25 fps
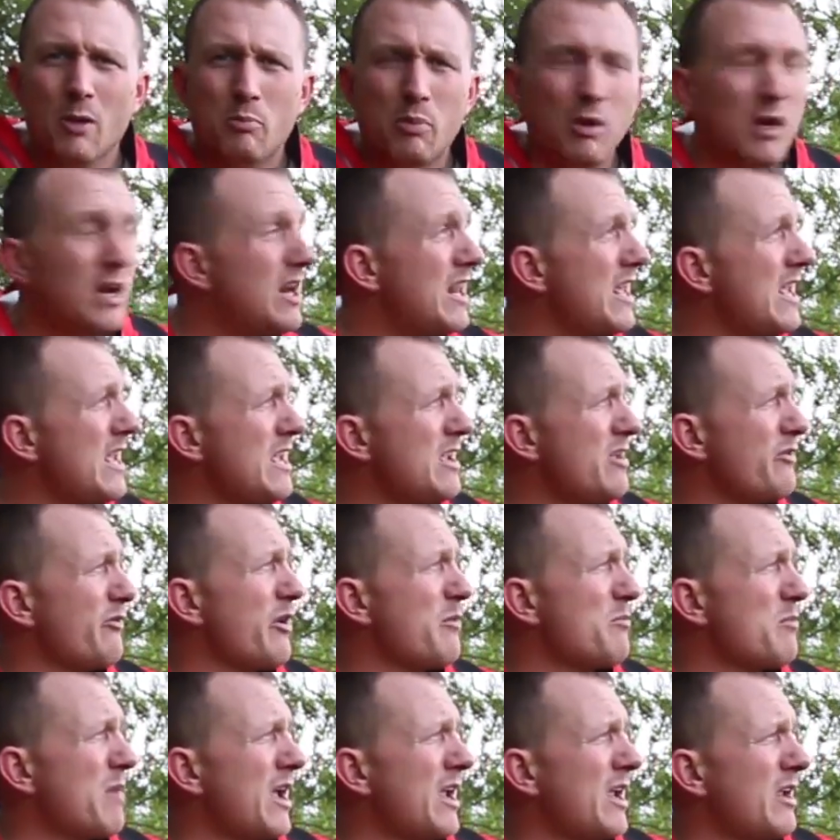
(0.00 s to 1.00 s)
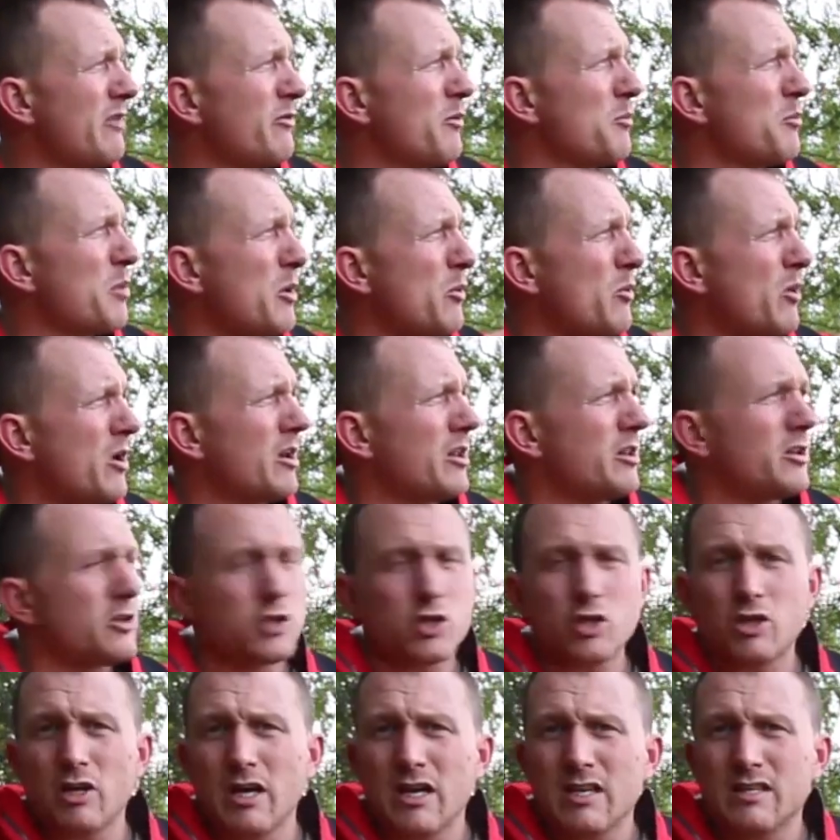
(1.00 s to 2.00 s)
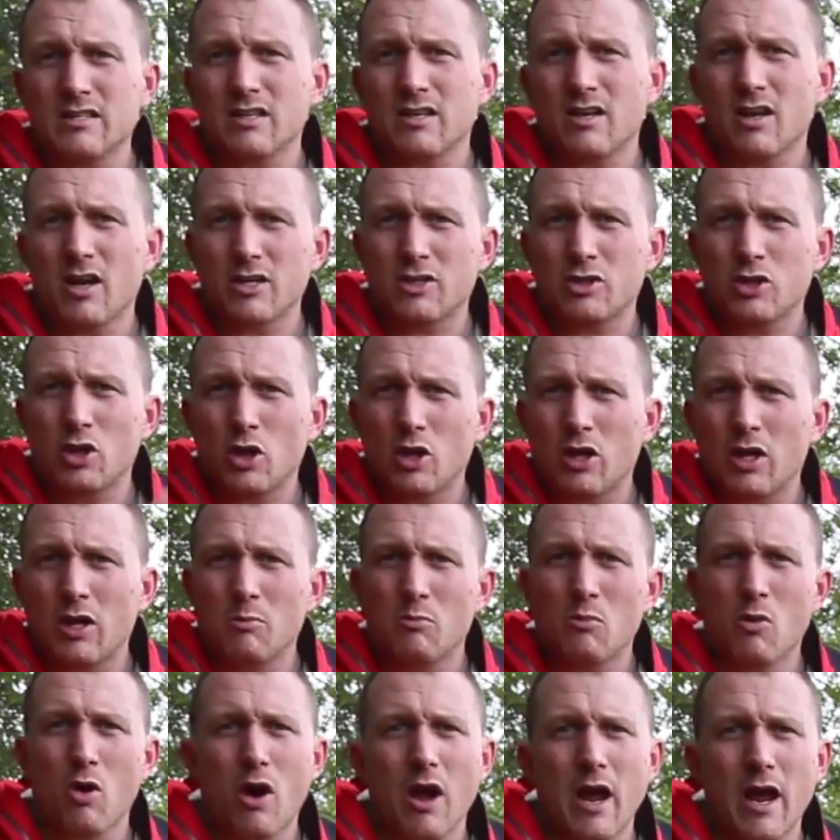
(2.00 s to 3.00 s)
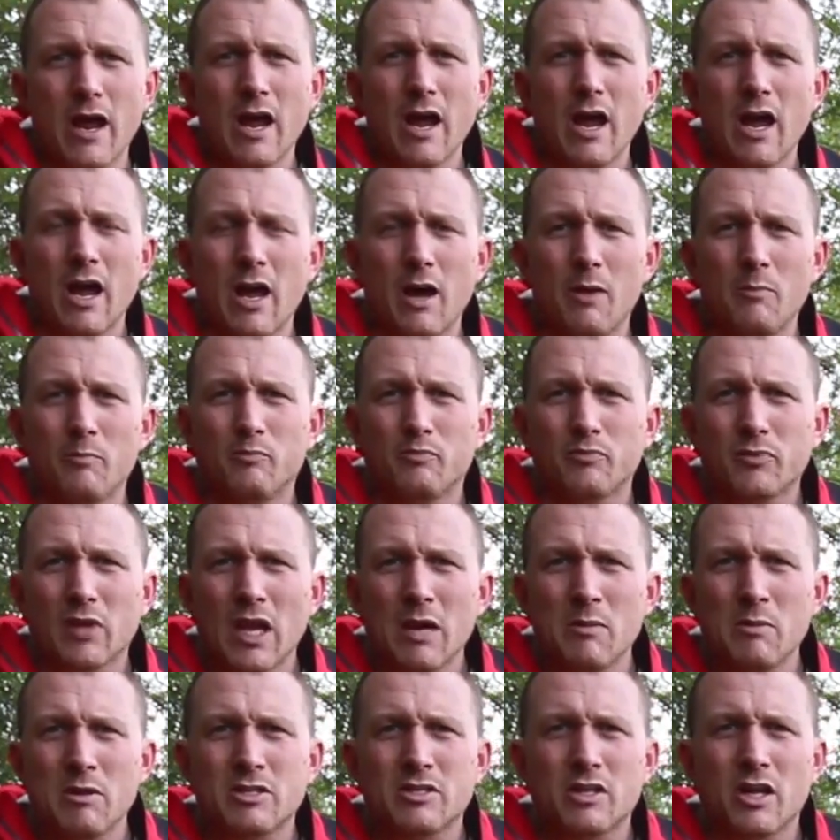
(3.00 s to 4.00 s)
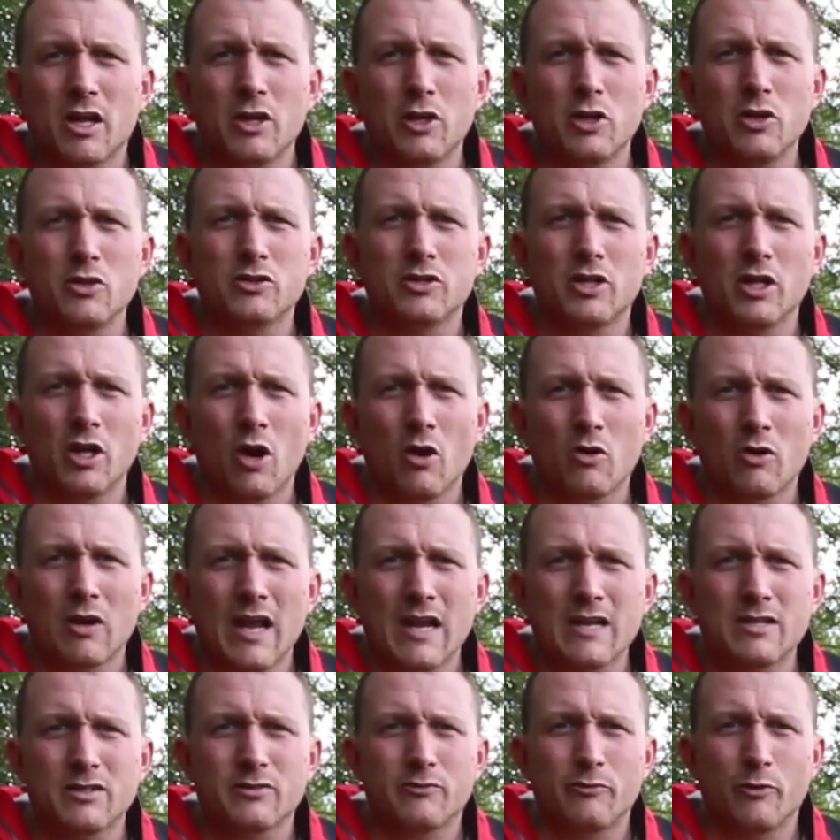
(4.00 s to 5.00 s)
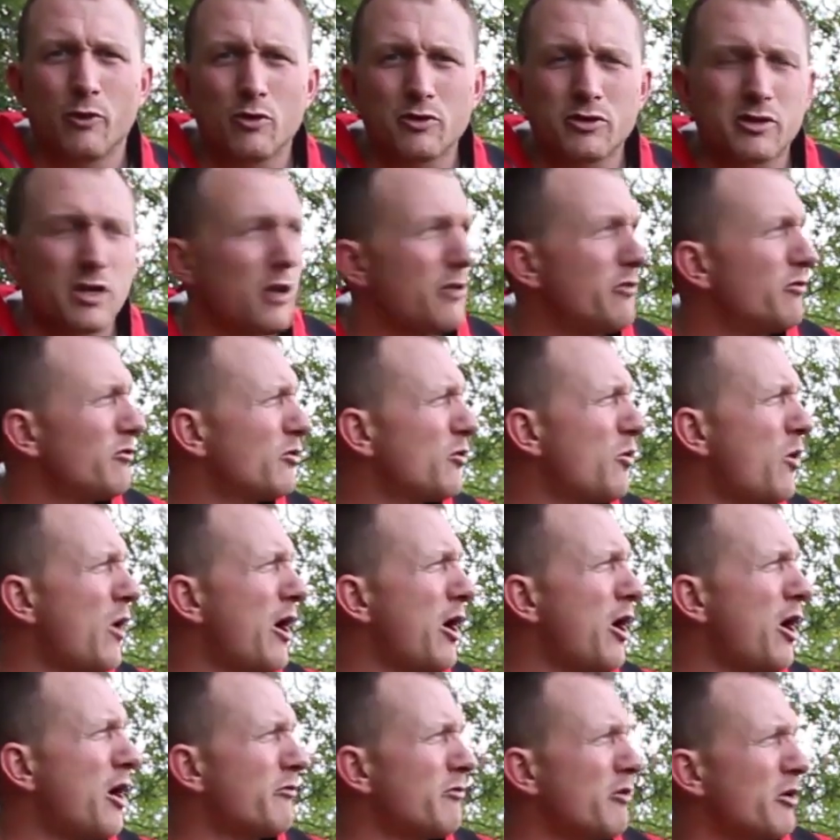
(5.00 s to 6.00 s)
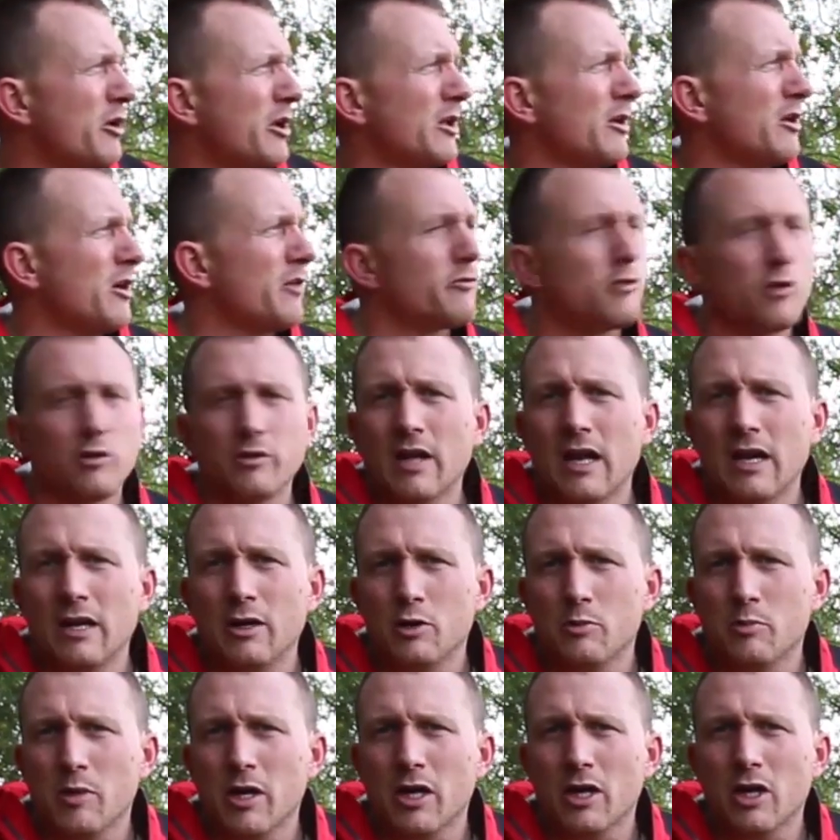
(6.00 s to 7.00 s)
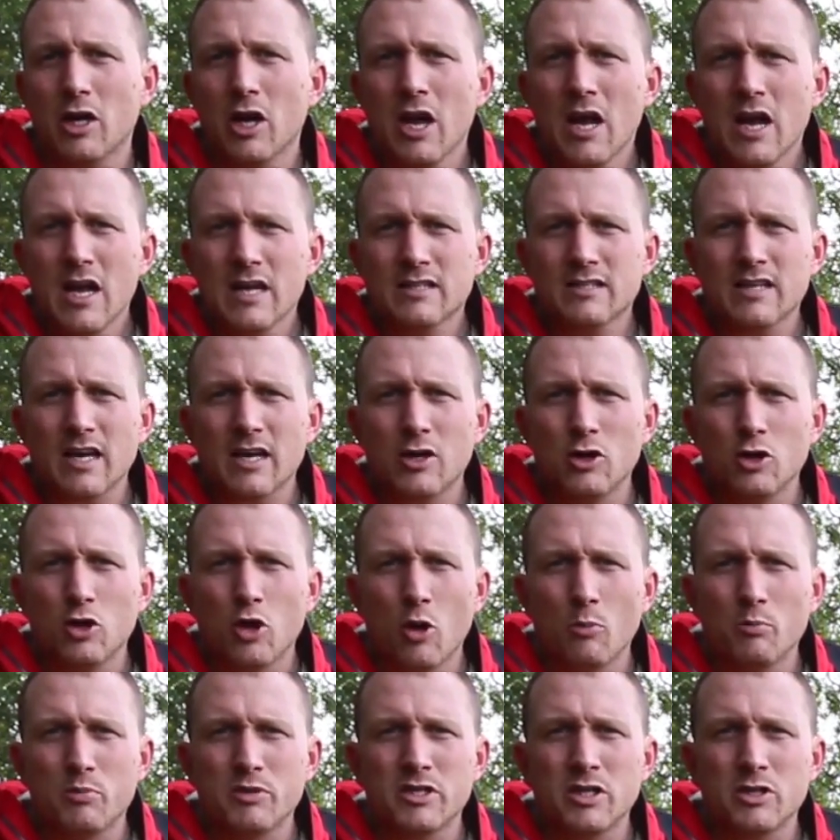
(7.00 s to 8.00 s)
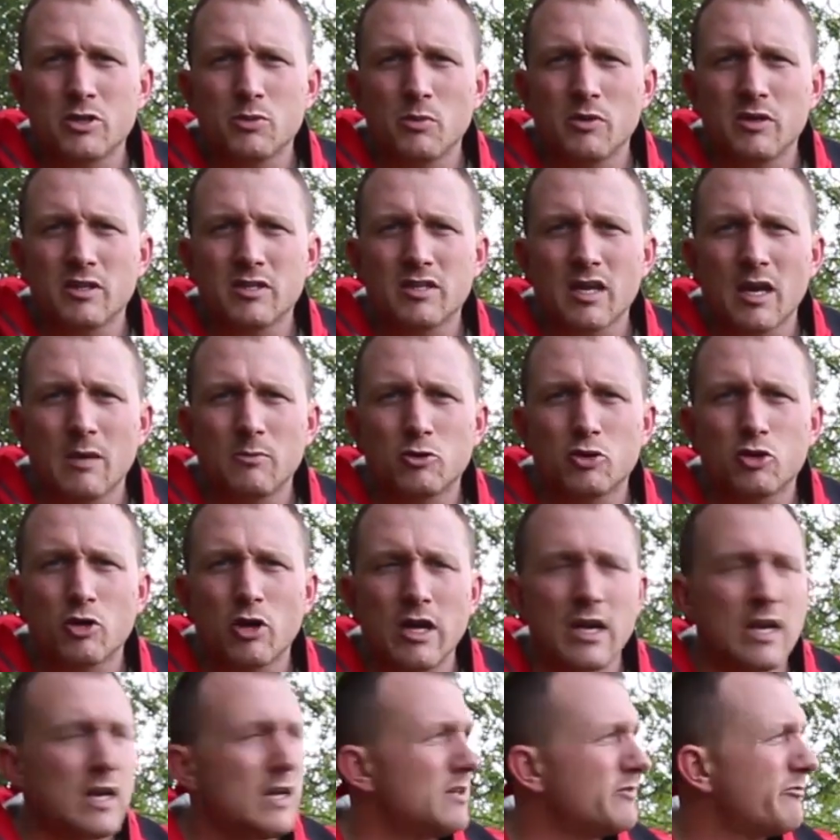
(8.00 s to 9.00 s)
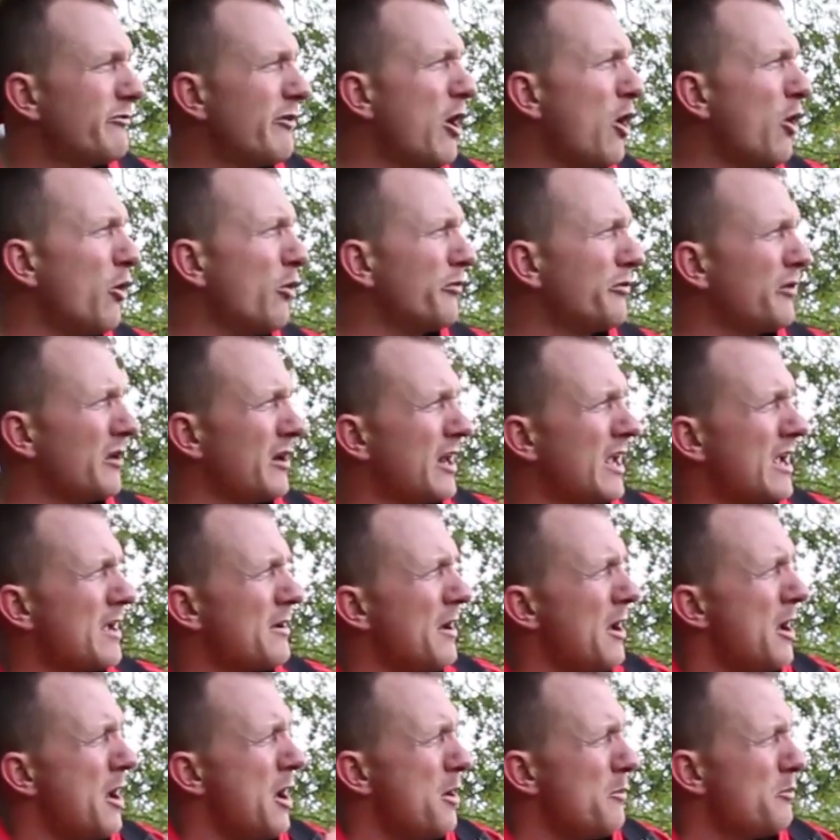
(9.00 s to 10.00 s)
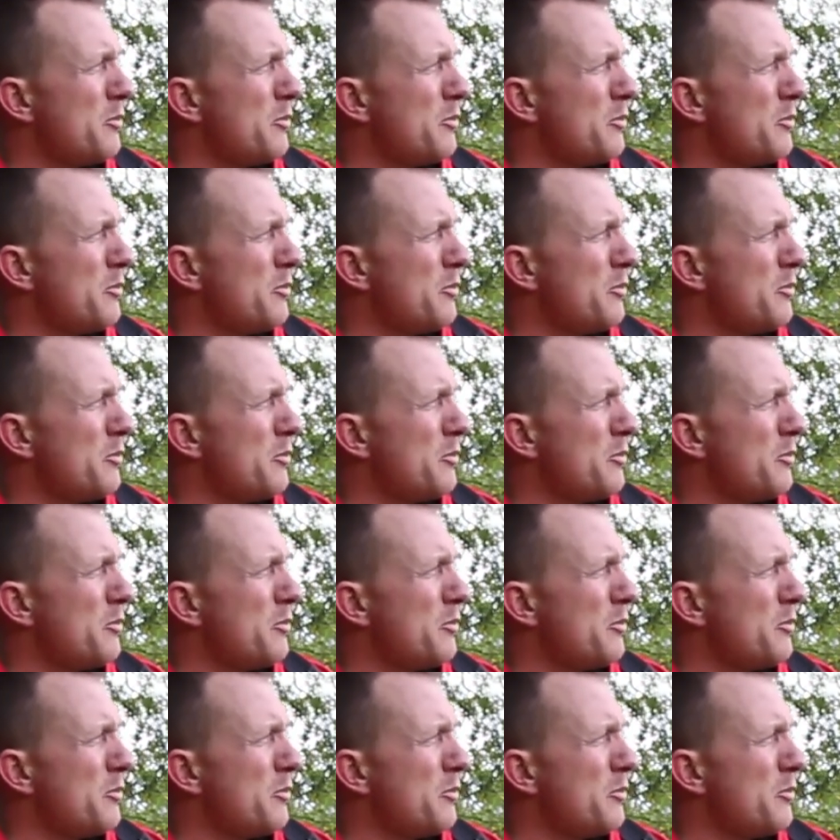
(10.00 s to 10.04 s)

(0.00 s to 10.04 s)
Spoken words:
I believe it may even be one of the trees that I took in my image that I used the long lens for, so quite ironic that I've got that little bit second composition with the same tree involved in it.